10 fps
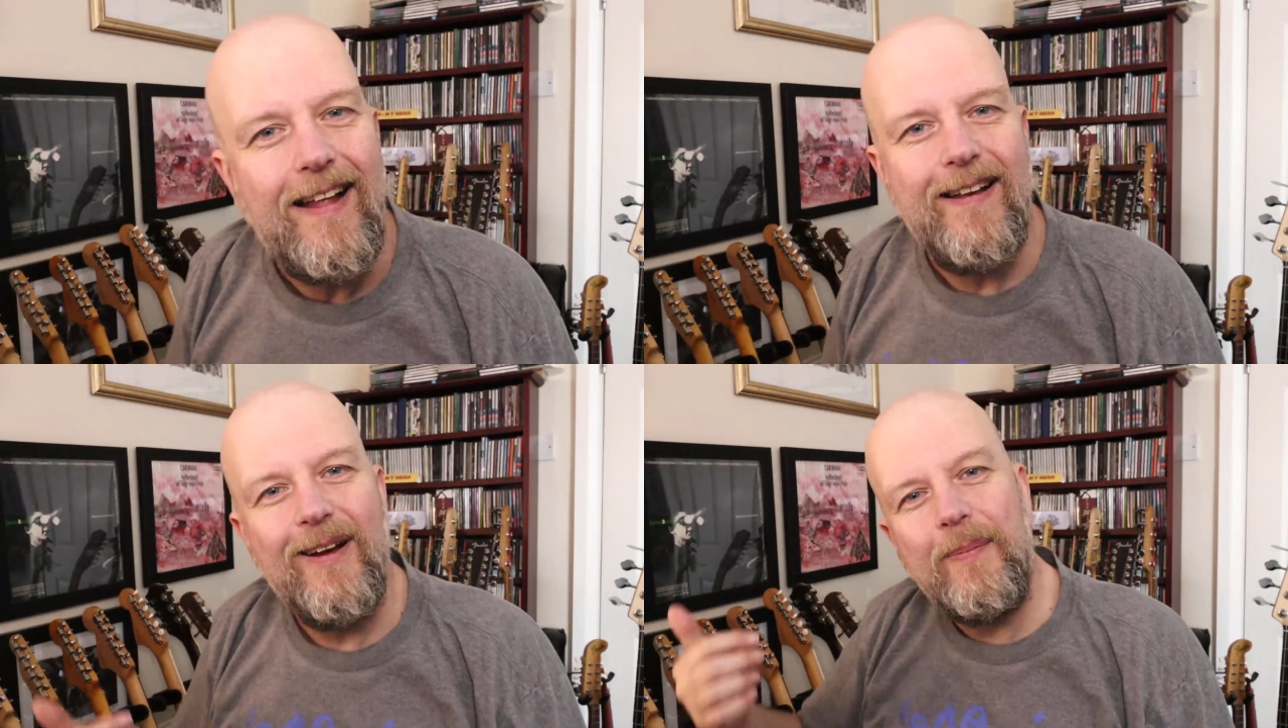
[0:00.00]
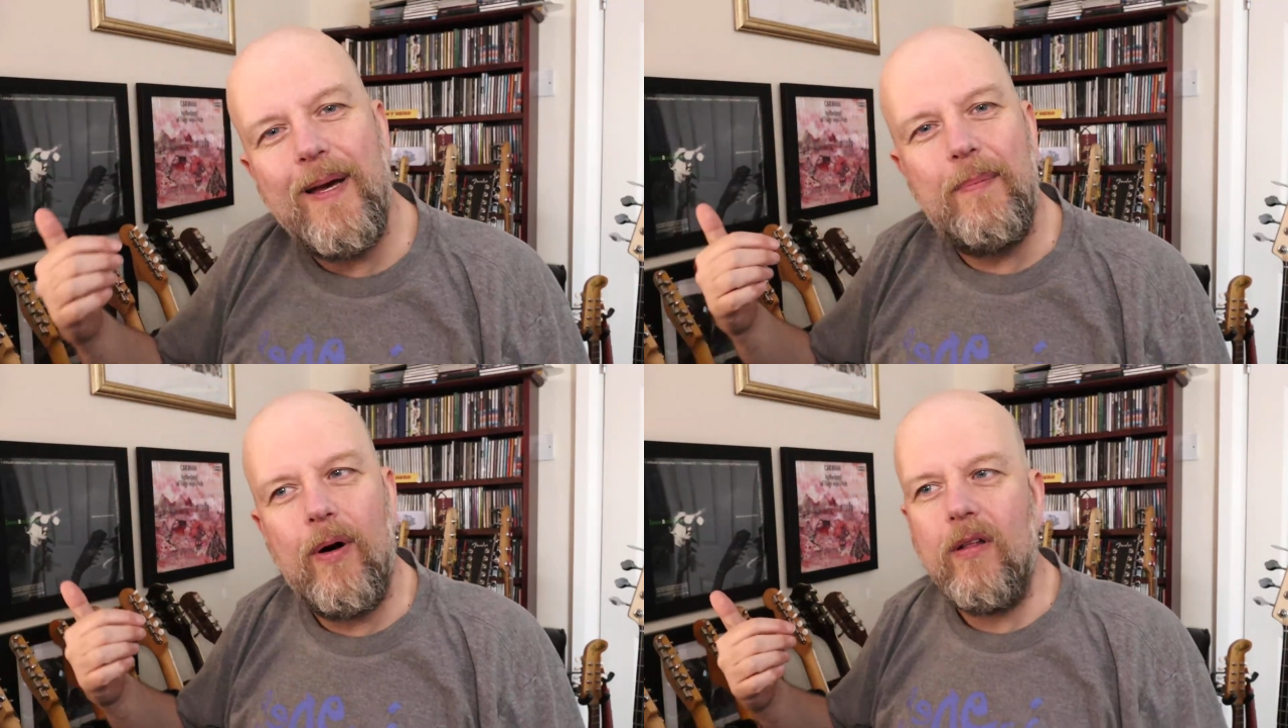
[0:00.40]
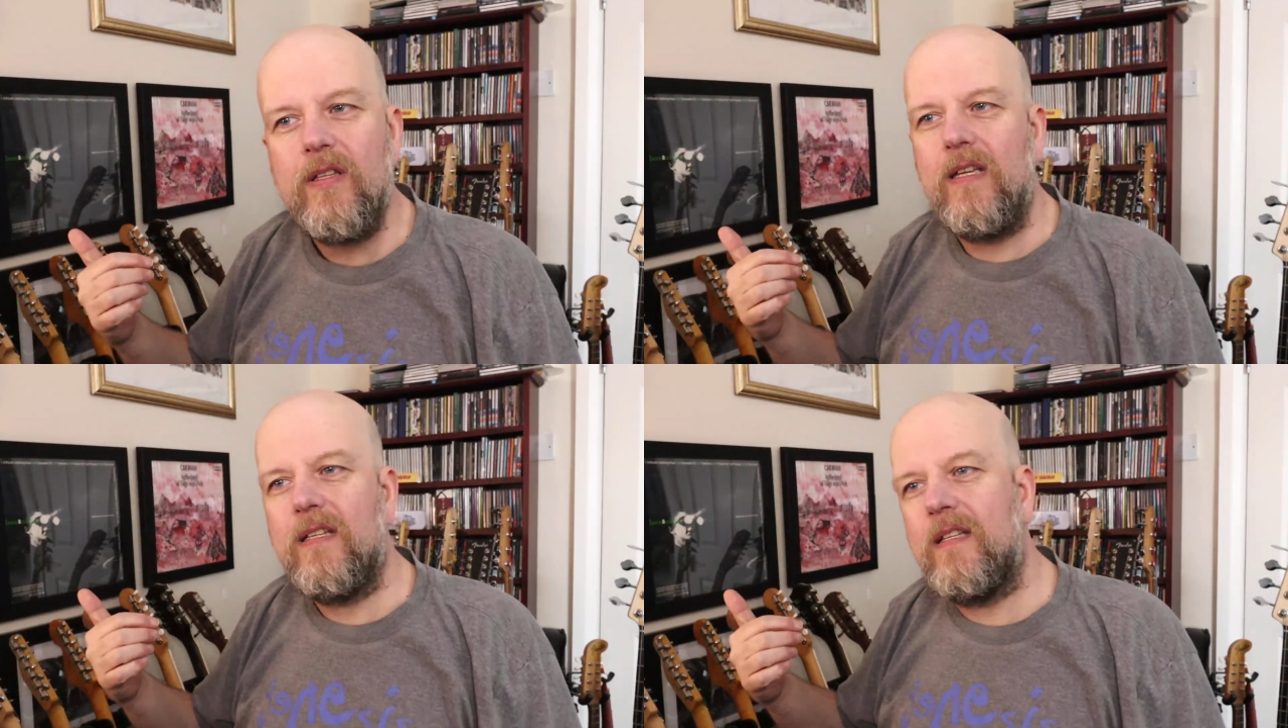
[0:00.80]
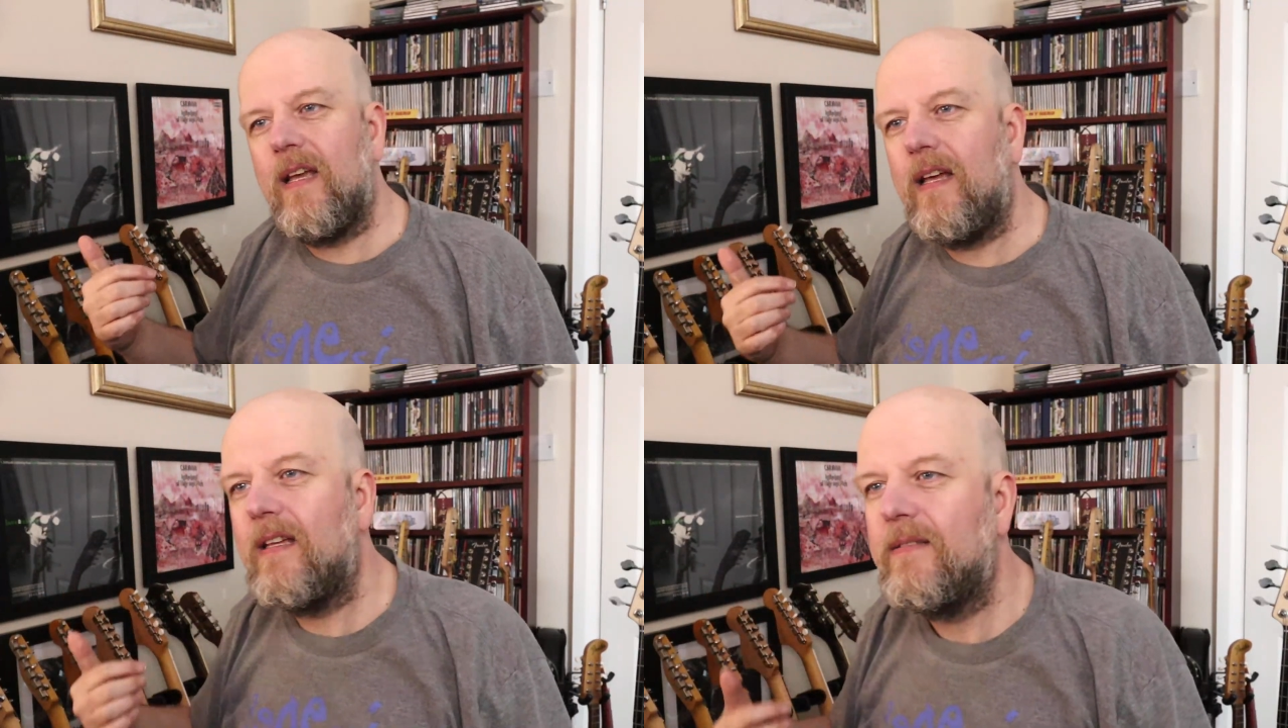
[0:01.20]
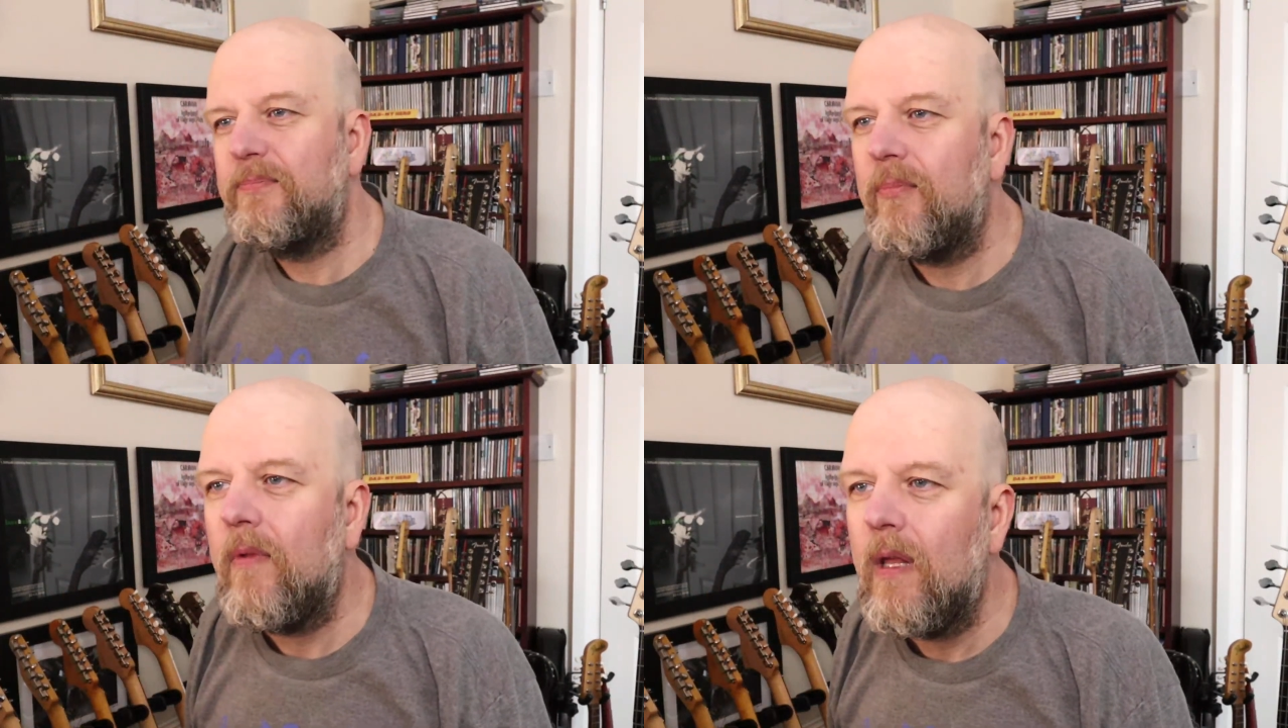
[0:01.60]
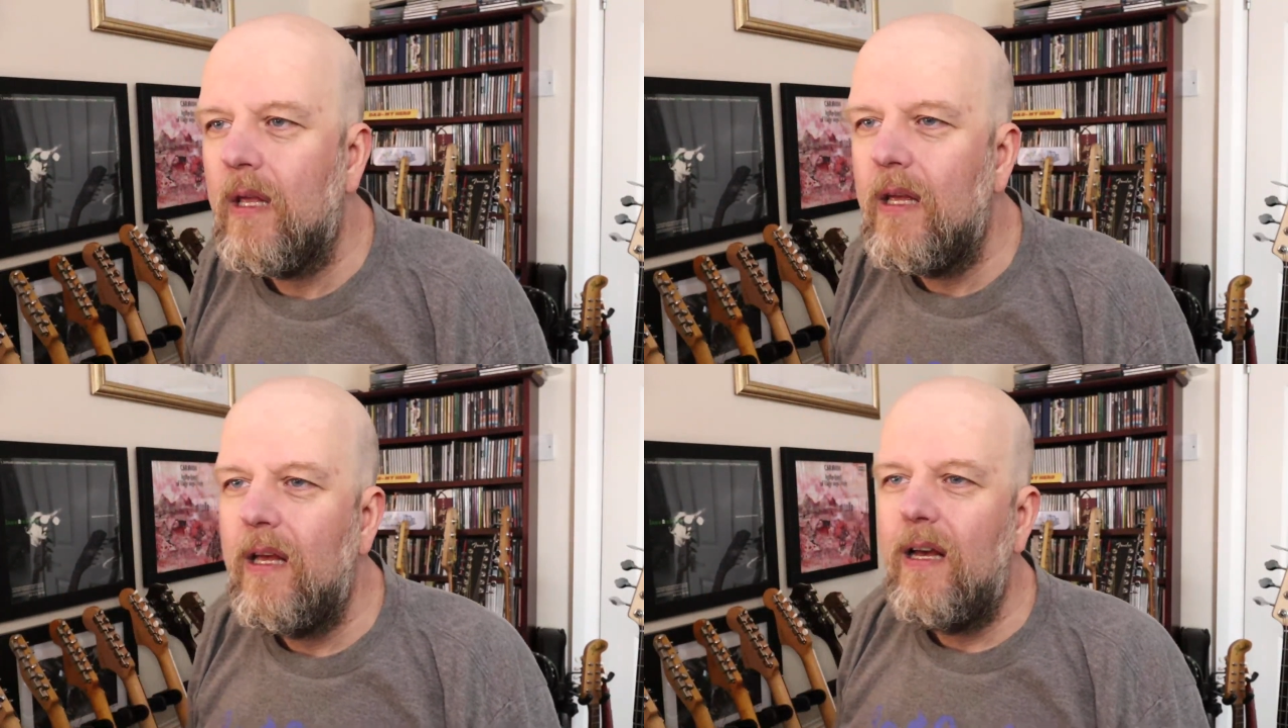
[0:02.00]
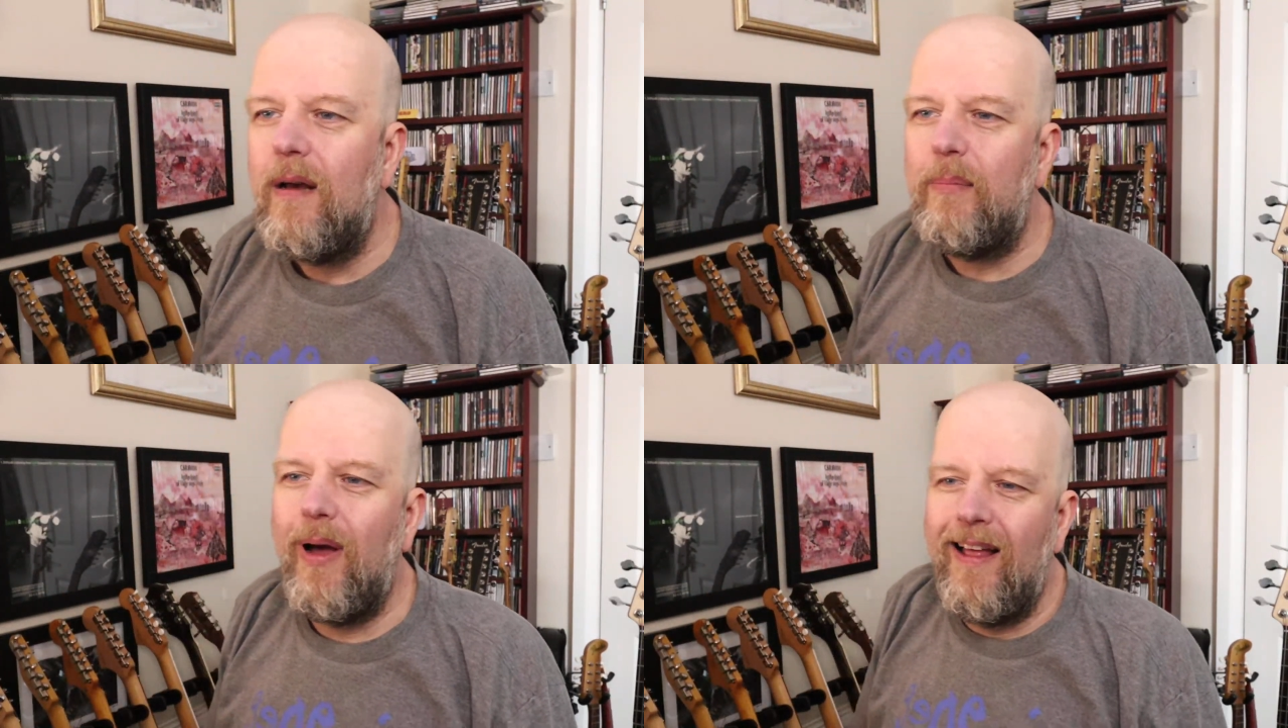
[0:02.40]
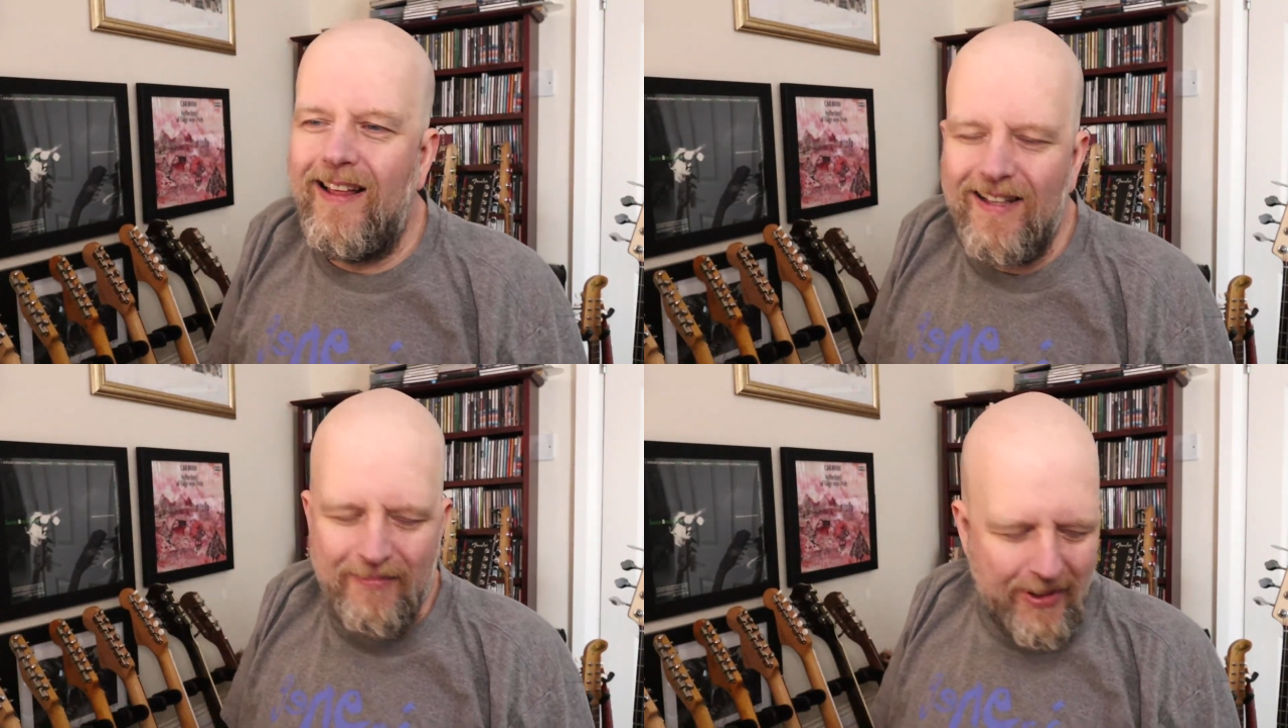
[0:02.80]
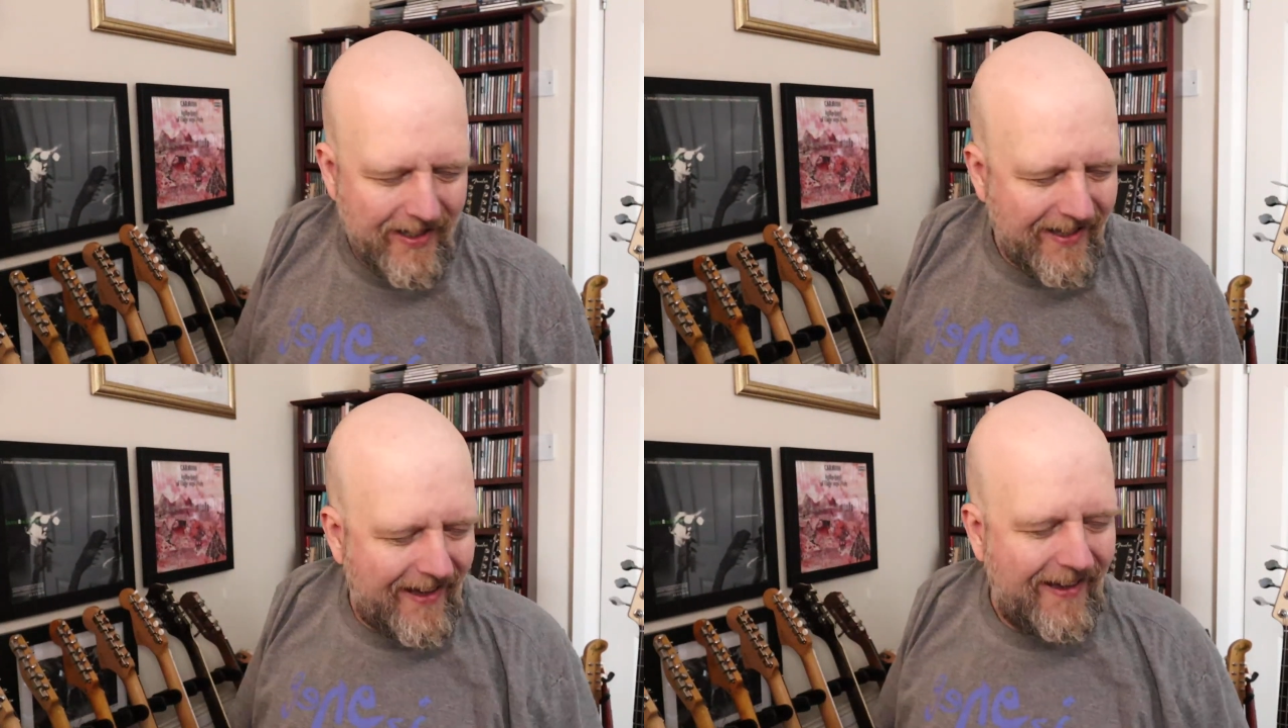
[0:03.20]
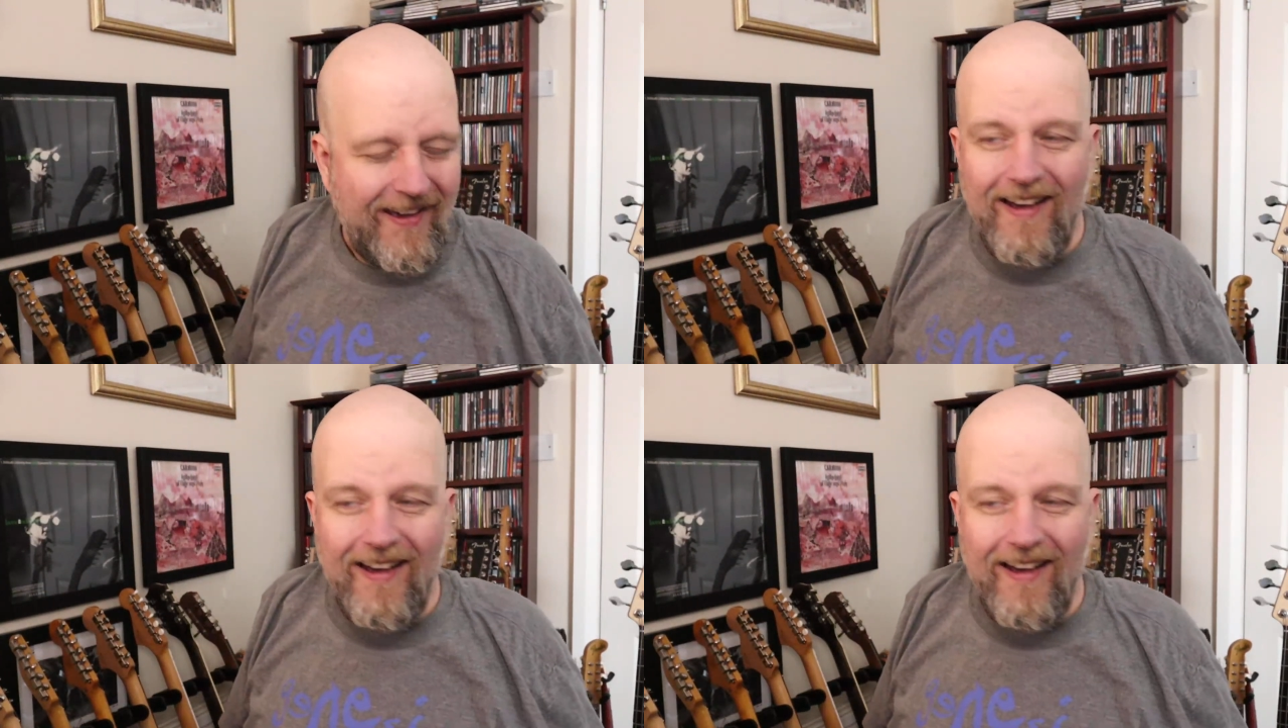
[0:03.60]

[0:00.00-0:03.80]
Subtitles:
Little bit of politics there, but yeah.